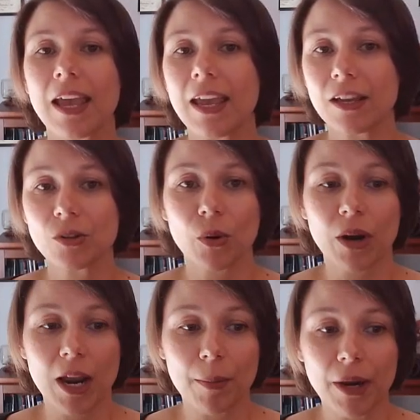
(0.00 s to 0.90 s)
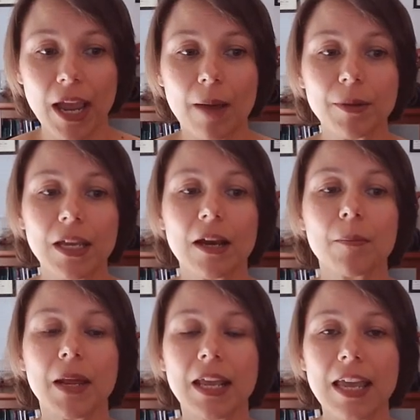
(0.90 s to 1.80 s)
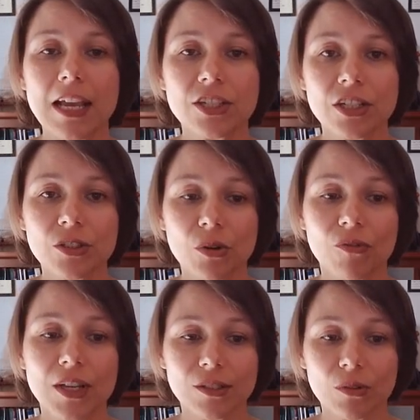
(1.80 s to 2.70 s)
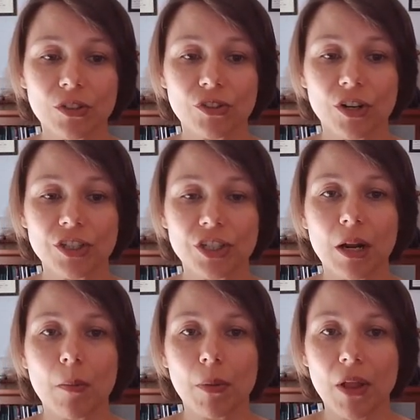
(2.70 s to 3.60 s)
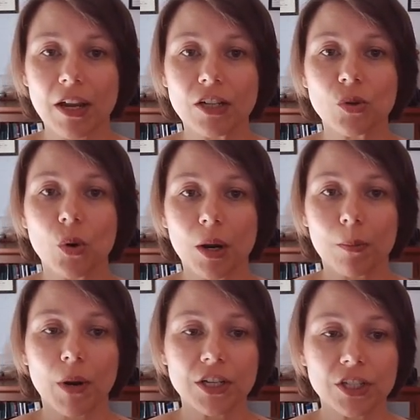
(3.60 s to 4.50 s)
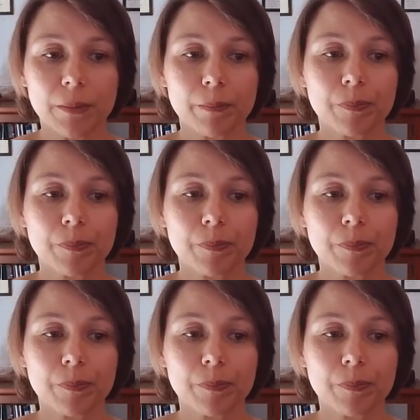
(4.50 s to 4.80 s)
and or hypercapnia, medications or vessel destruction, blockage, or compression.